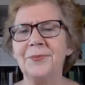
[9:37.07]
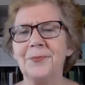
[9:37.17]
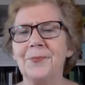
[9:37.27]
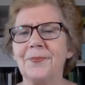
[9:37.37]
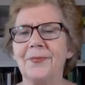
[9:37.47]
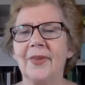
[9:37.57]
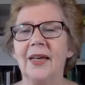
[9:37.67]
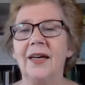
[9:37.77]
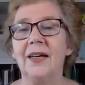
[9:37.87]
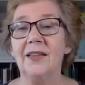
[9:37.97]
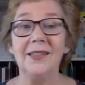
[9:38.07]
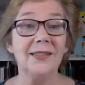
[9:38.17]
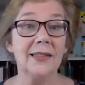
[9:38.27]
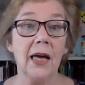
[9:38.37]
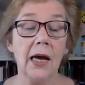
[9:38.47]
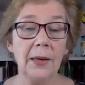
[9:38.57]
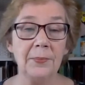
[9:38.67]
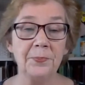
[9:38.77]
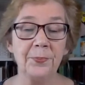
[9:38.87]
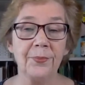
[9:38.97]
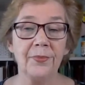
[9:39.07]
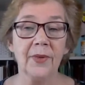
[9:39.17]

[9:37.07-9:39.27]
Hmm. There's um.